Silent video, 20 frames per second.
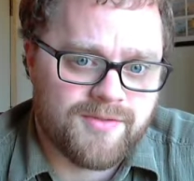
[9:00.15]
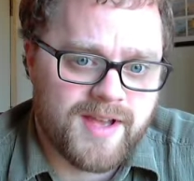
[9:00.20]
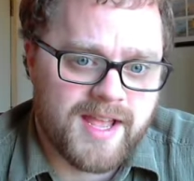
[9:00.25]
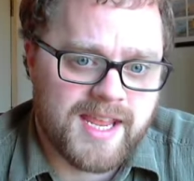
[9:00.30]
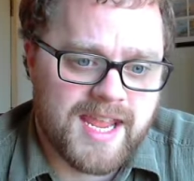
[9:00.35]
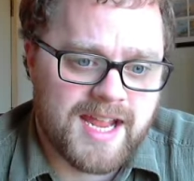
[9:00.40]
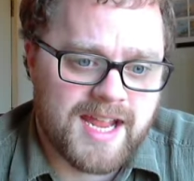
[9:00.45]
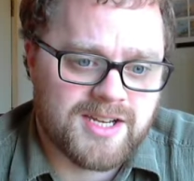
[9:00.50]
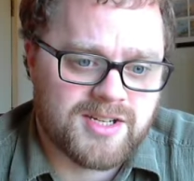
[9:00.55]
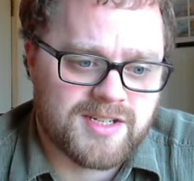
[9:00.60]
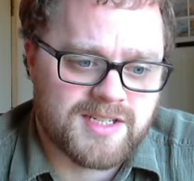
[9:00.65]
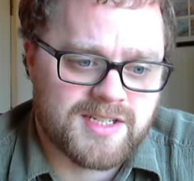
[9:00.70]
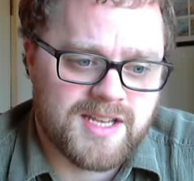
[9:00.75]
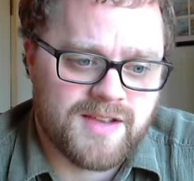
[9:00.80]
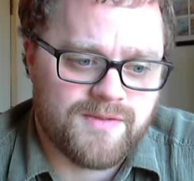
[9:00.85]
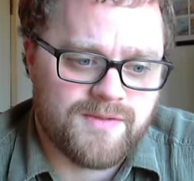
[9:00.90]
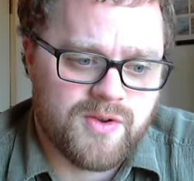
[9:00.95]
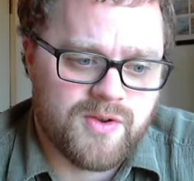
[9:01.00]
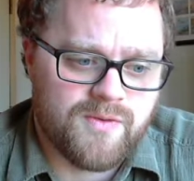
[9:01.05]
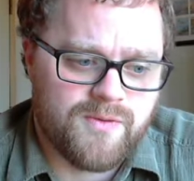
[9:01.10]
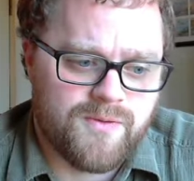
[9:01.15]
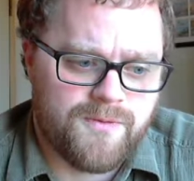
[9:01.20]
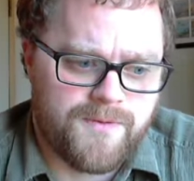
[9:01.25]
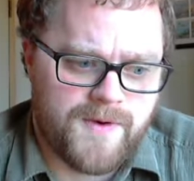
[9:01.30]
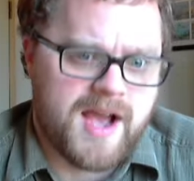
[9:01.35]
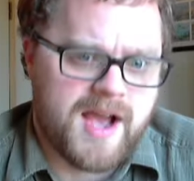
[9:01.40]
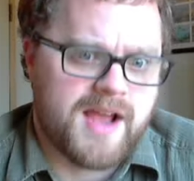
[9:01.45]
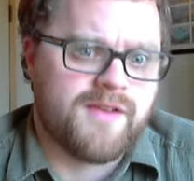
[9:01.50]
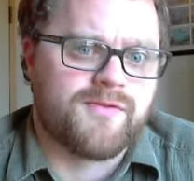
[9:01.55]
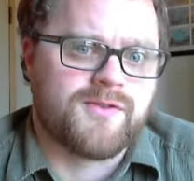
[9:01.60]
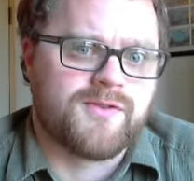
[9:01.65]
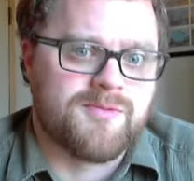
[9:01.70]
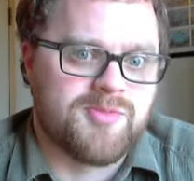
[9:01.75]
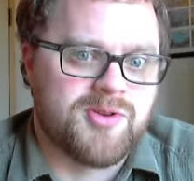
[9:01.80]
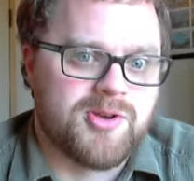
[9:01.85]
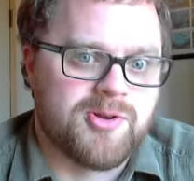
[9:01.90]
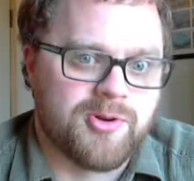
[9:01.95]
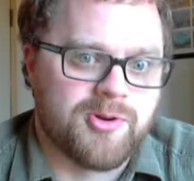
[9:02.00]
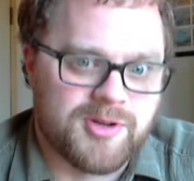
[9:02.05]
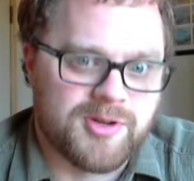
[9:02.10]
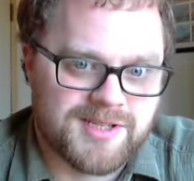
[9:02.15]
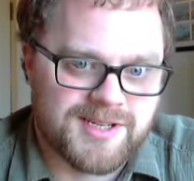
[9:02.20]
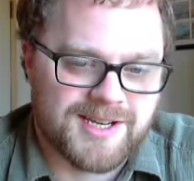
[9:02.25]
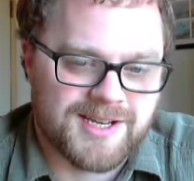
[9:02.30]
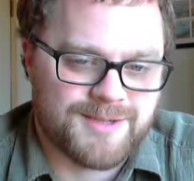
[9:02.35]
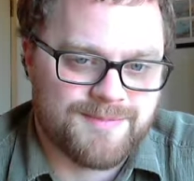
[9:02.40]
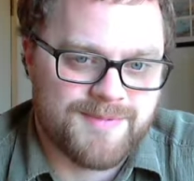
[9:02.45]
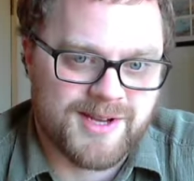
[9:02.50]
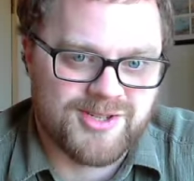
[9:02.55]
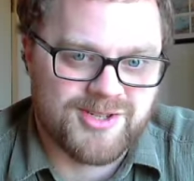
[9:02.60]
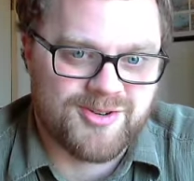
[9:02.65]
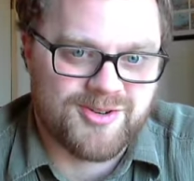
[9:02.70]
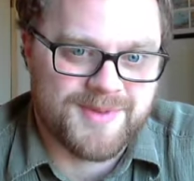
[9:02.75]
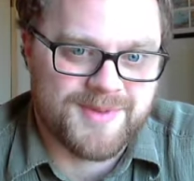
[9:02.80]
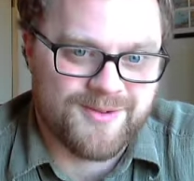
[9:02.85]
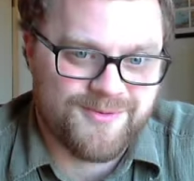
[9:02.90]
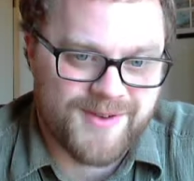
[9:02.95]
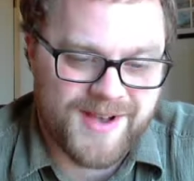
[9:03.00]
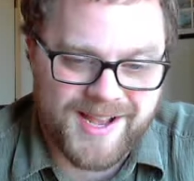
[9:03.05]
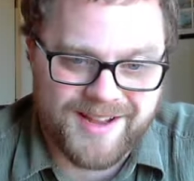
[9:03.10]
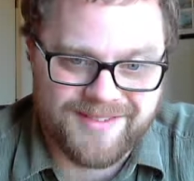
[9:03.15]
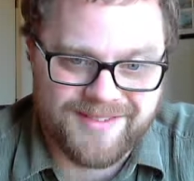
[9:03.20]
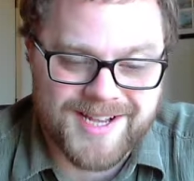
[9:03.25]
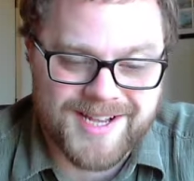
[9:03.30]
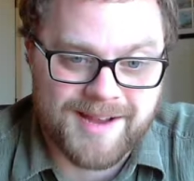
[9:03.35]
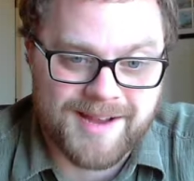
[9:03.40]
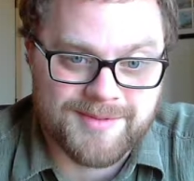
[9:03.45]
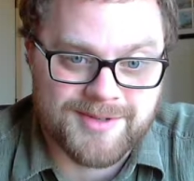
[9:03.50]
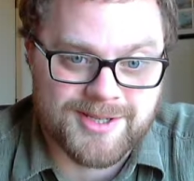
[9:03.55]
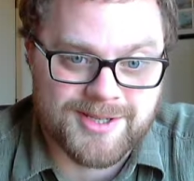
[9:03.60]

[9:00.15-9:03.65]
I can't just give you 5 computers and expect you to be 5 times